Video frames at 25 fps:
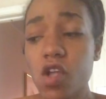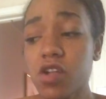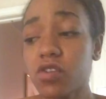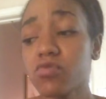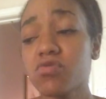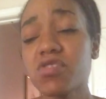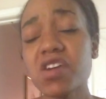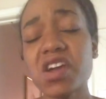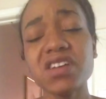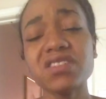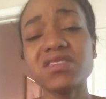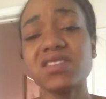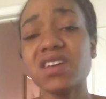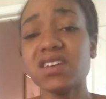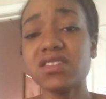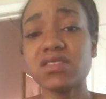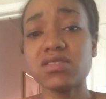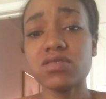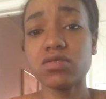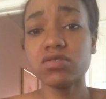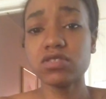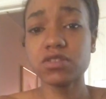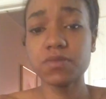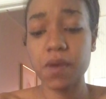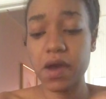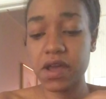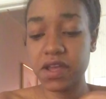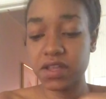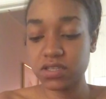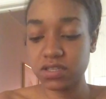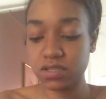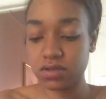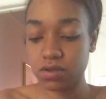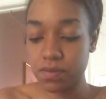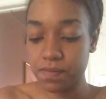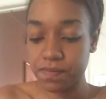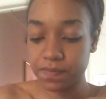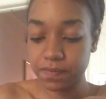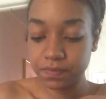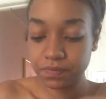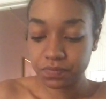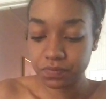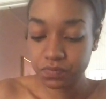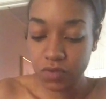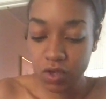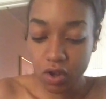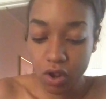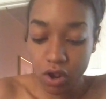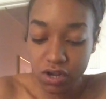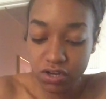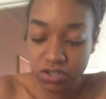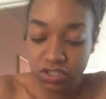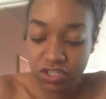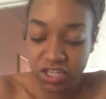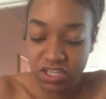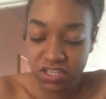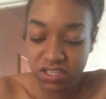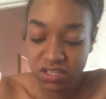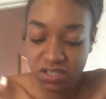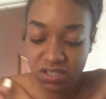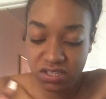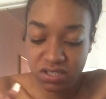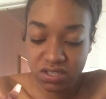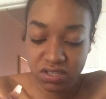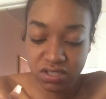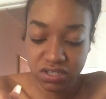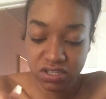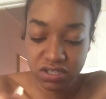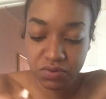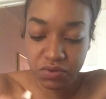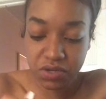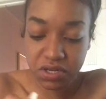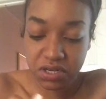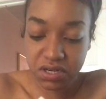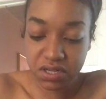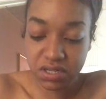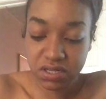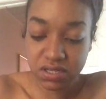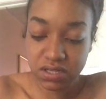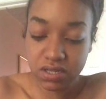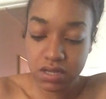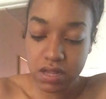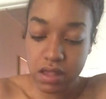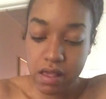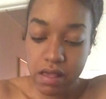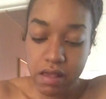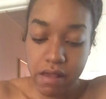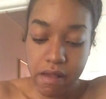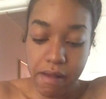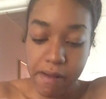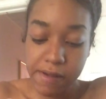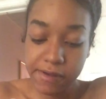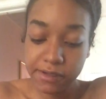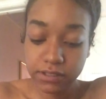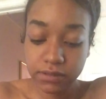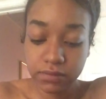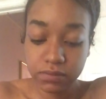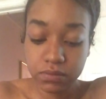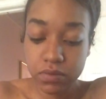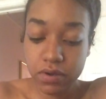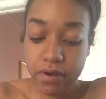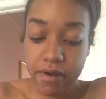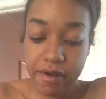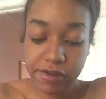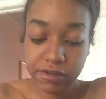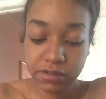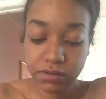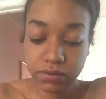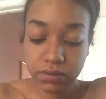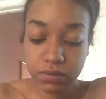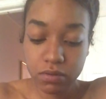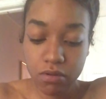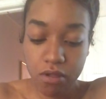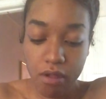you can't taste no spice. All you taste is the sweetness. But